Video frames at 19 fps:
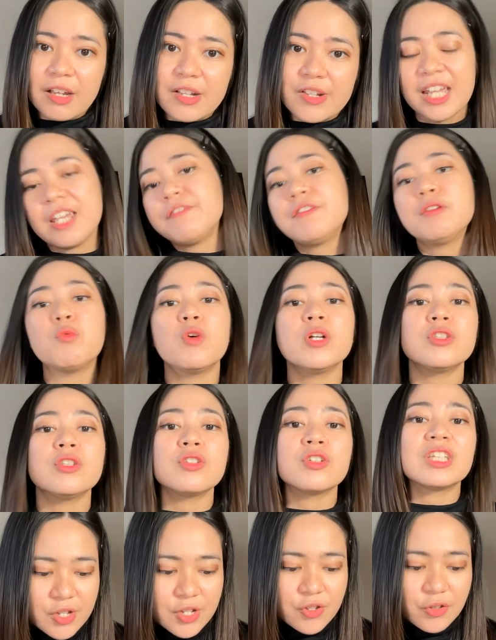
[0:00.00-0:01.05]
If you want
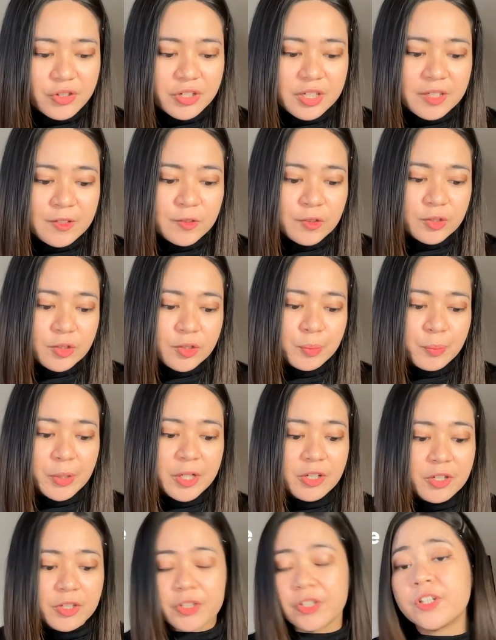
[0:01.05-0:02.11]
to, so you need to
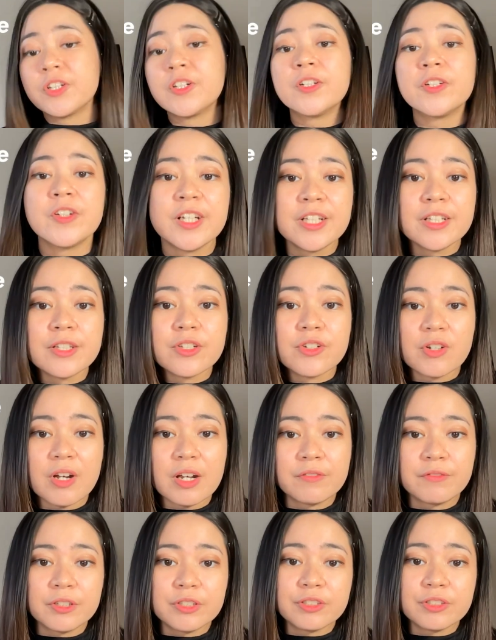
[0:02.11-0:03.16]
bring your current
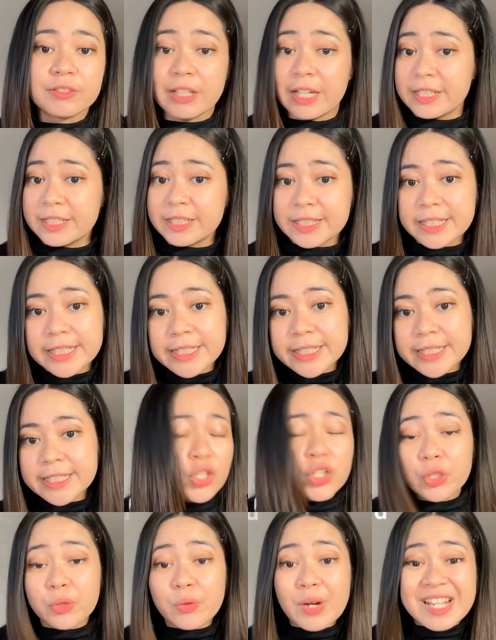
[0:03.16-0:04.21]
driver's license,
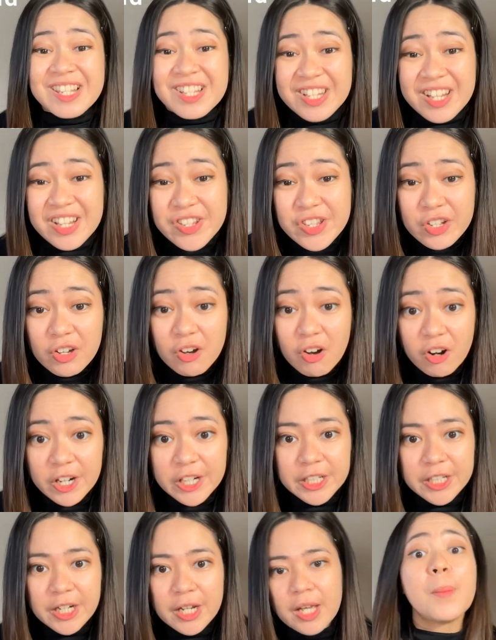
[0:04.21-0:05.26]
your residence
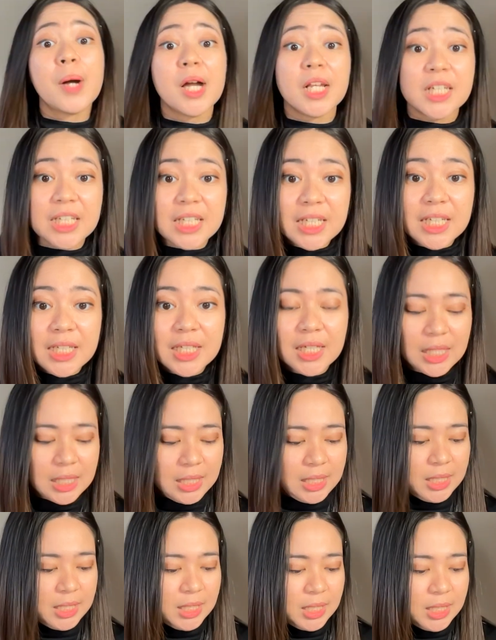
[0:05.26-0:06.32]
card, money,
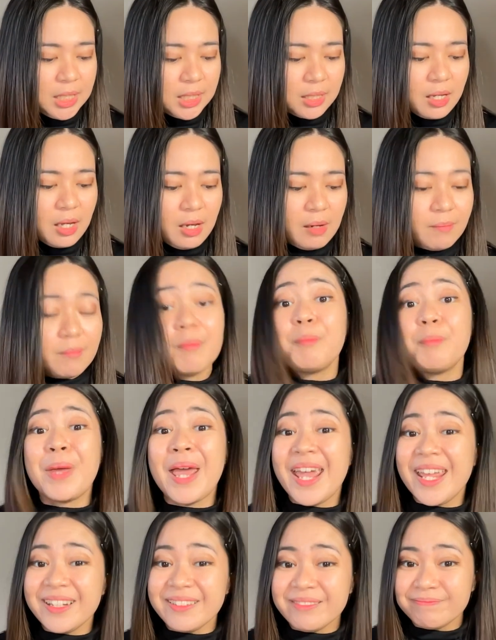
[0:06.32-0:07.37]

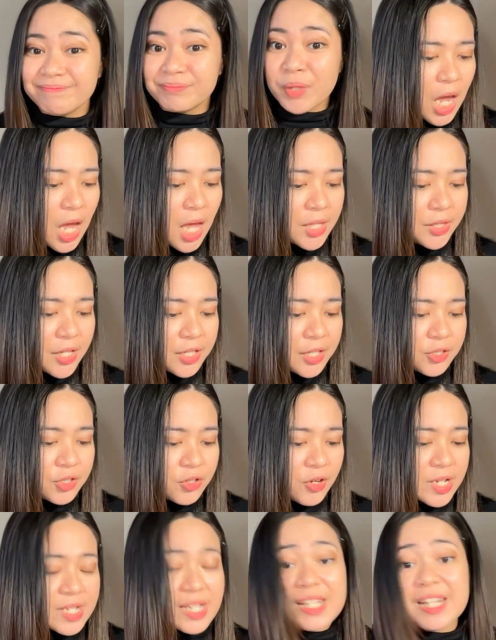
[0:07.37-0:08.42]
pen, and then
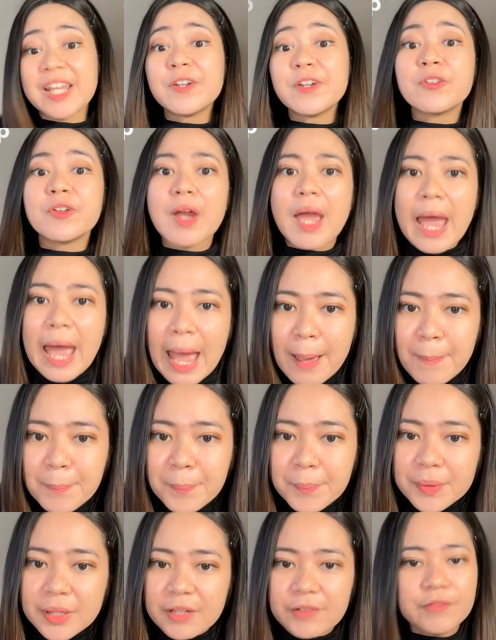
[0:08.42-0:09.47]
translator
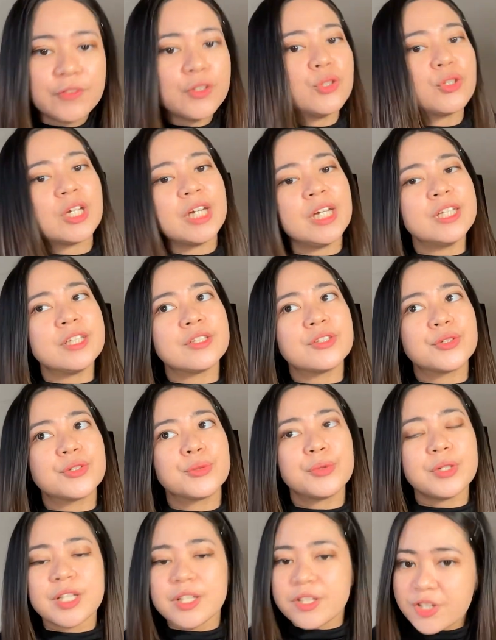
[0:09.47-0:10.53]
app if you can't
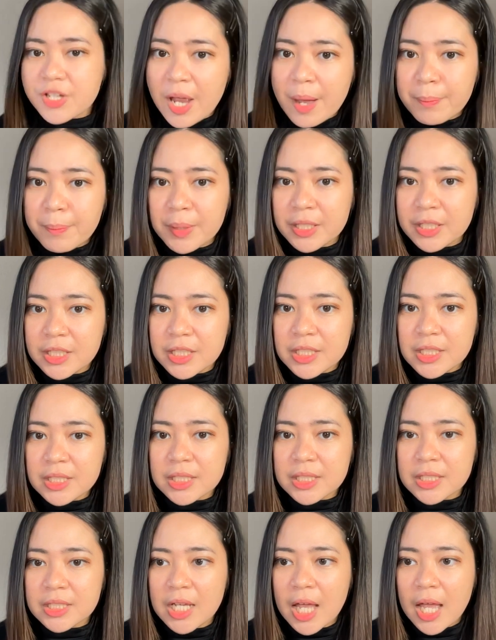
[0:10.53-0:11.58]
read
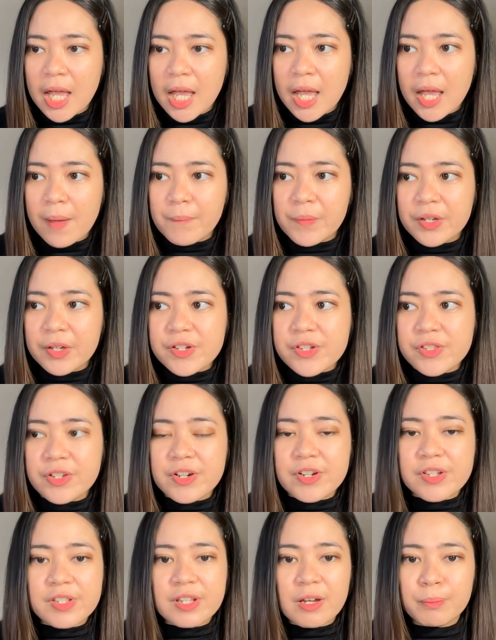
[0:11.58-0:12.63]
Japanese. Because
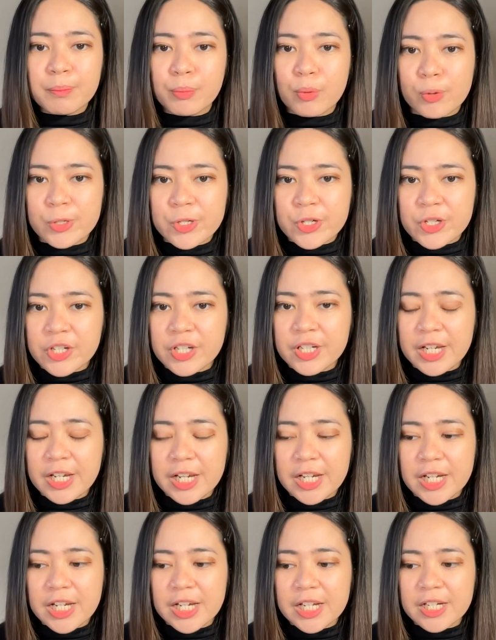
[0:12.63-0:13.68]
there's a portion
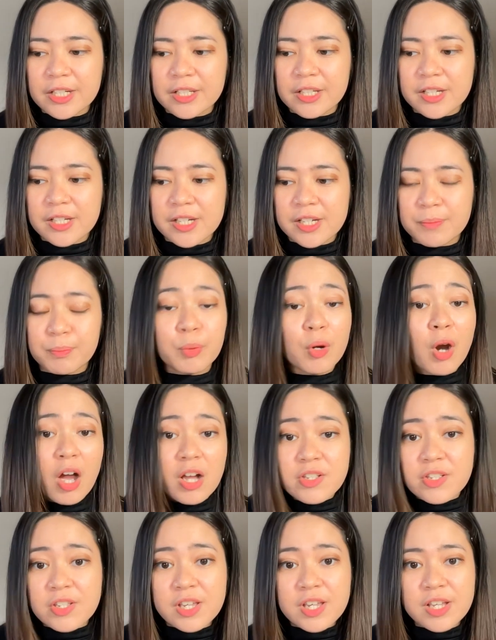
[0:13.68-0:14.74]
in the
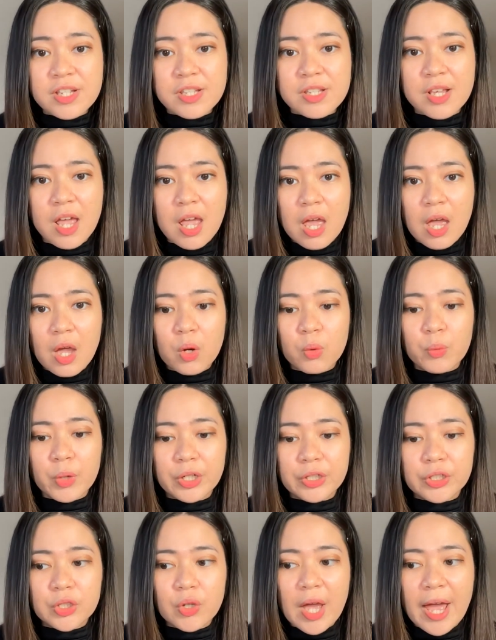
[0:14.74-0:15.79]
process where
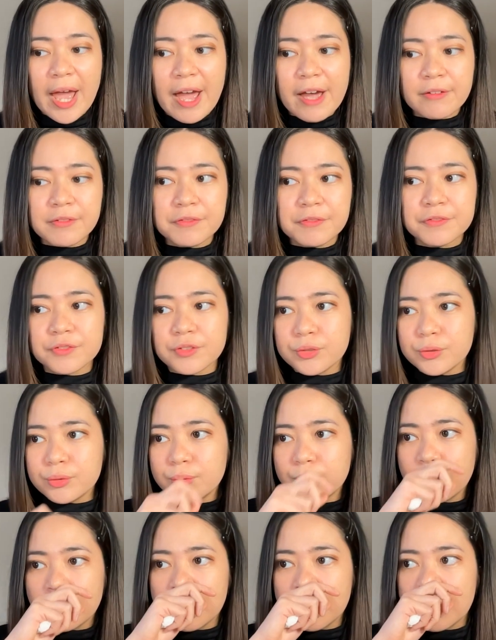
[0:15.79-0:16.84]
you have
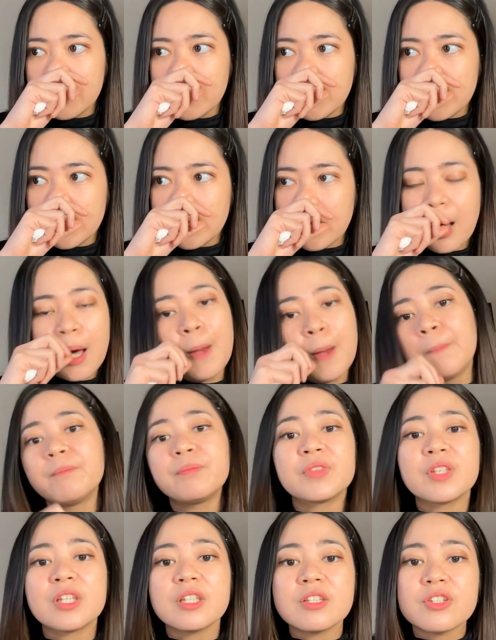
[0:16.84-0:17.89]
to
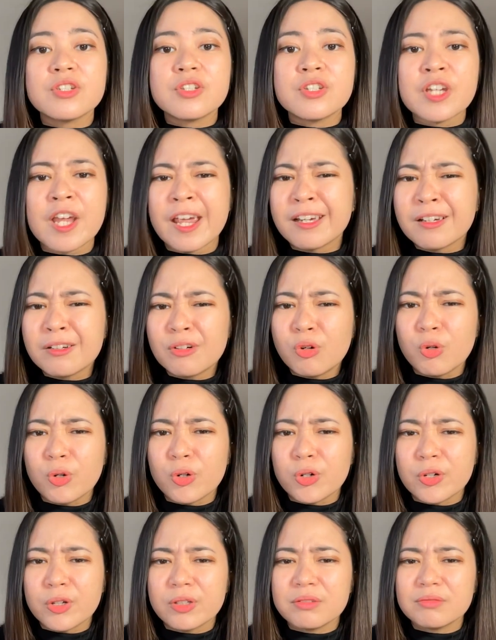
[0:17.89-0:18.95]
check
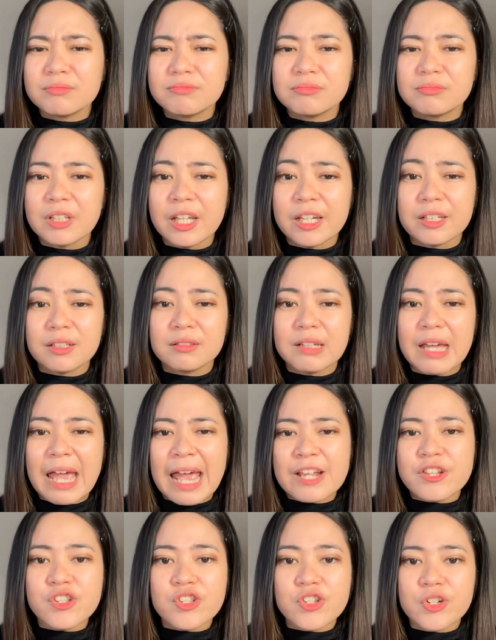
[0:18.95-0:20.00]
or like
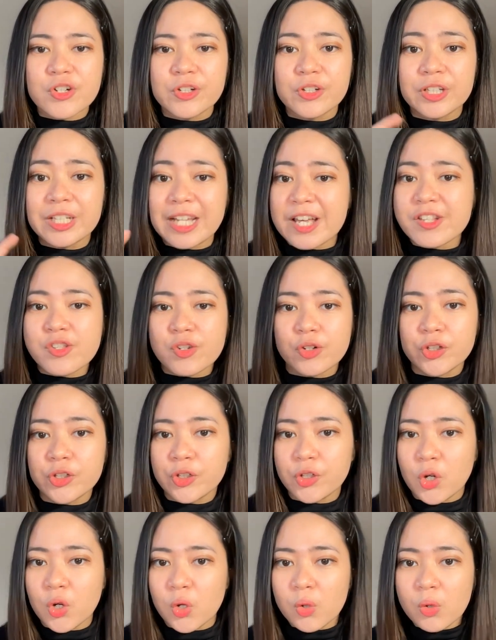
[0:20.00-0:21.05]
answer yes or
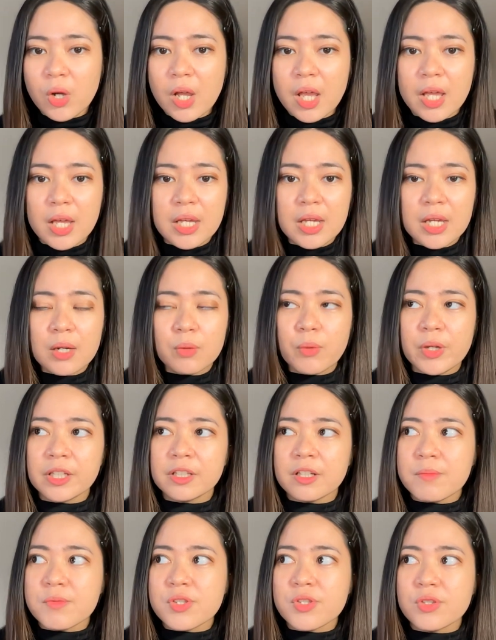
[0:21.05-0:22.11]
no when it
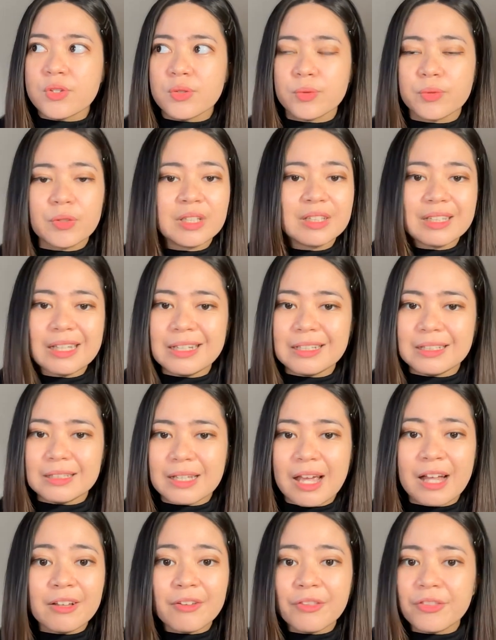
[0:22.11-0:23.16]
comes to
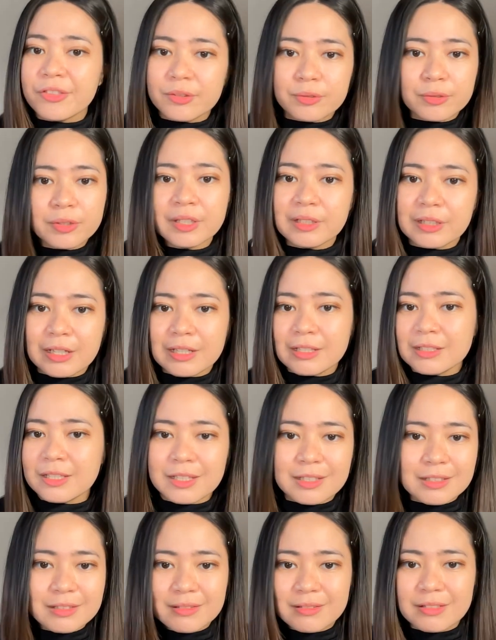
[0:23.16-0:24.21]
health
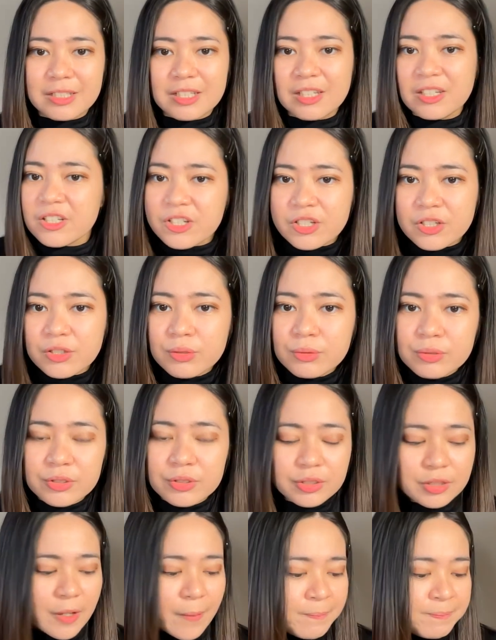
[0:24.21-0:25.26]
related issues.